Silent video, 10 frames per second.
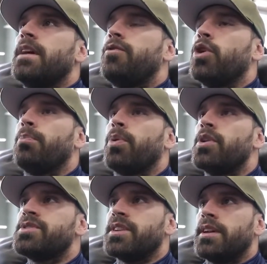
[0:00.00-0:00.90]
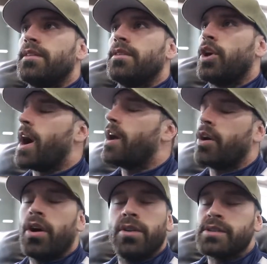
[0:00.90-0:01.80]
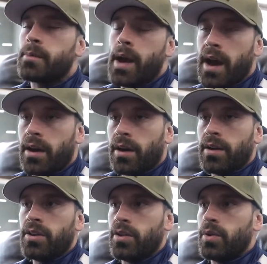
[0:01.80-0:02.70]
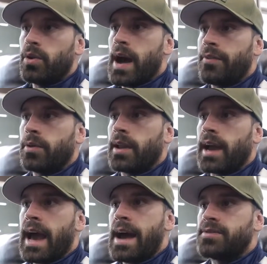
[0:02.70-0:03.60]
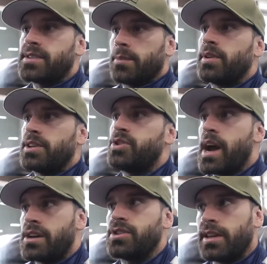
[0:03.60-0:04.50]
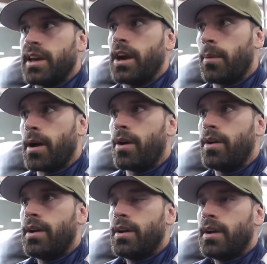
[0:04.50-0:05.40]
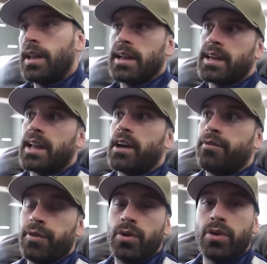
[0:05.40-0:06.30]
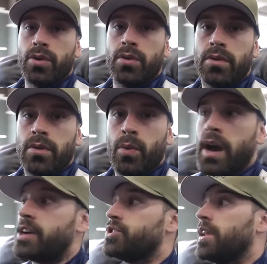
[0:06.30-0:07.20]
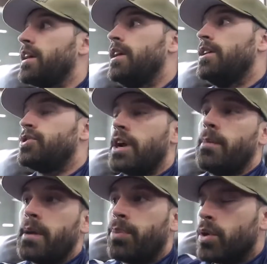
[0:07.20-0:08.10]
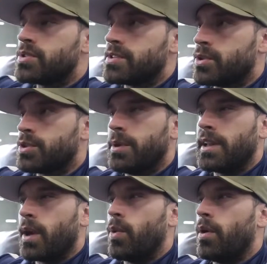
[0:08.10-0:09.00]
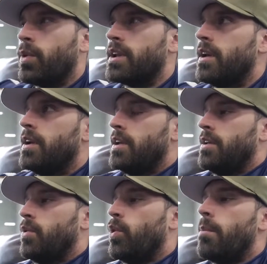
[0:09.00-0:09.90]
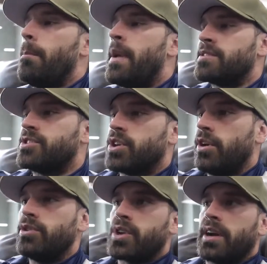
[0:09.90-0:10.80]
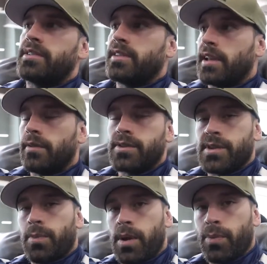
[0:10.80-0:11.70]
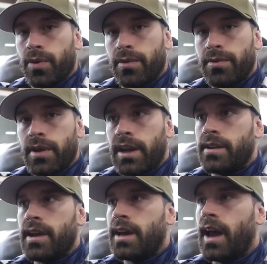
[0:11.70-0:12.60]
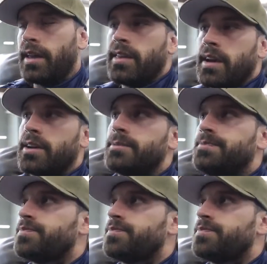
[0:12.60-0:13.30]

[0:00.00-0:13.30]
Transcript: if you're a person, guy or girl, doesn't matter. You, you have to like have something that you actually care about and let that like fuel you as you're like trying to make posts on social media. Like what what what message are you trying to deliver to people? And and I think